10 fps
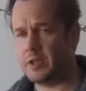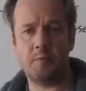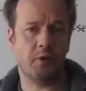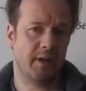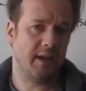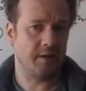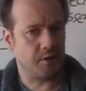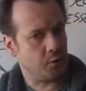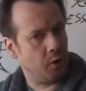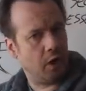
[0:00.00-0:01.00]

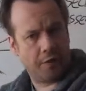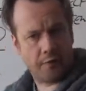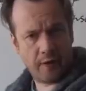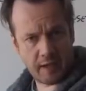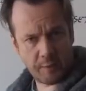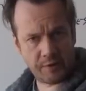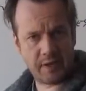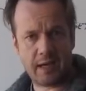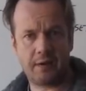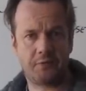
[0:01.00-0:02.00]
Communication is what other
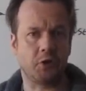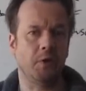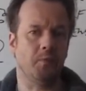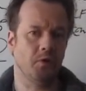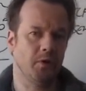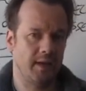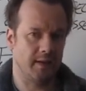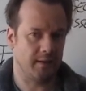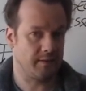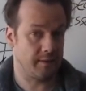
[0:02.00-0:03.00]
animals have. To
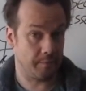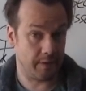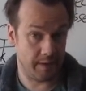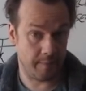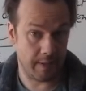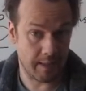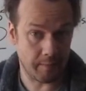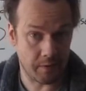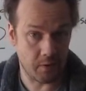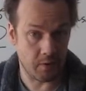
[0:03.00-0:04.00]
communicate is simply to be
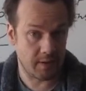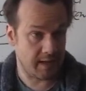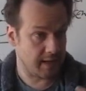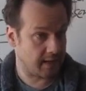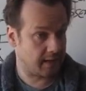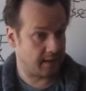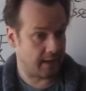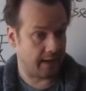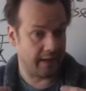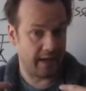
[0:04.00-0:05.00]
able to take
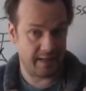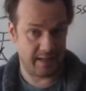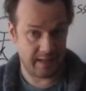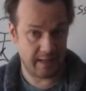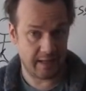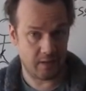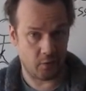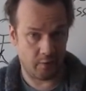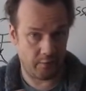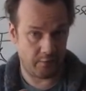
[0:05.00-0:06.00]
an idea
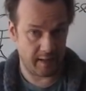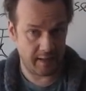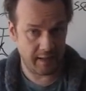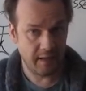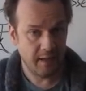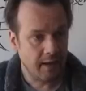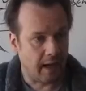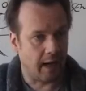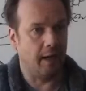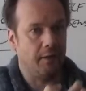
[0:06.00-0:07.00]
or a feeling
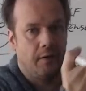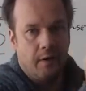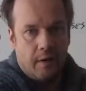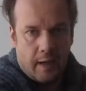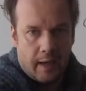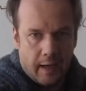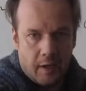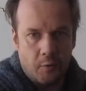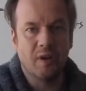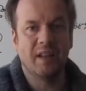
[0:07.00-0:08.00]
and
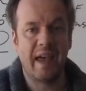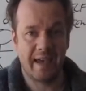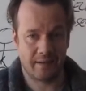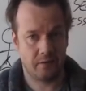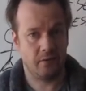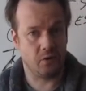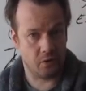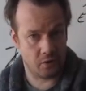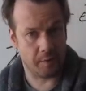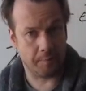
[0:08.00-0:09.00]
relate
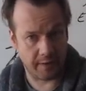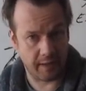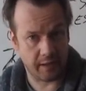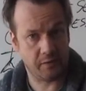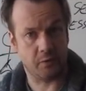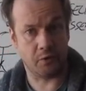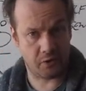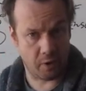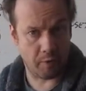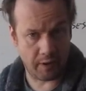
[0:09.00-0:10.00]
to something else or
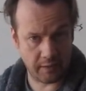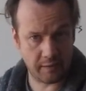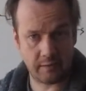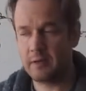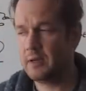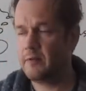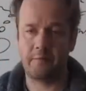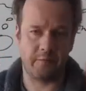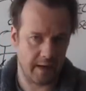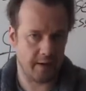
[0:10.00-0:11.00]
someone else.
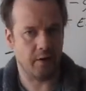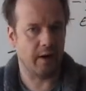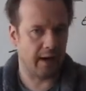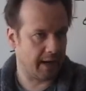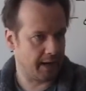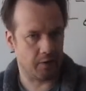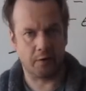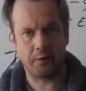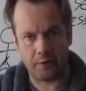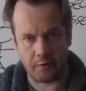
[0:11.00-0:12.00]
Fear,
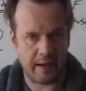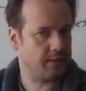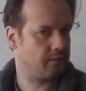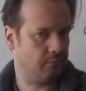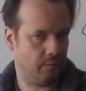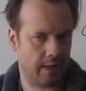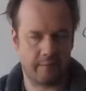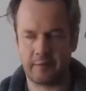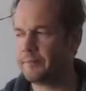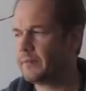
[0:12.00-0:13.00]
anger, threat,
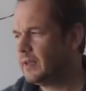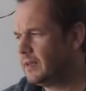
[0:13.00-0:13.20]
whatever.